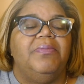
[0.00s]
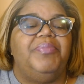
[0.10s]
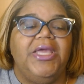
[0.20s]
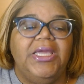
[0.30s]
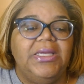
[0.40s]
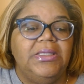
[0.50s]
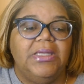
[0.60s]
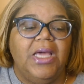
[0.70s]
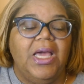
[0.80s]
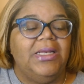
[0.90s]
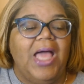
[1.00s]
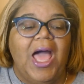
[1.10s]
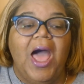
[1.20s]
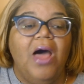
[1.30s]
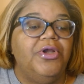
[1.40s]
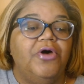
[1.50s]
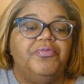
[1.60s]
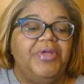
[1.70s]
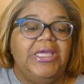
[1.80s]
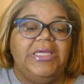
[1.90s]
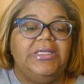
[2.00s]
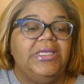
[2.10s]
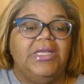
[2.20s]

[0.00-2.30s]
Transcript: Bean, I don't know, Bean didn't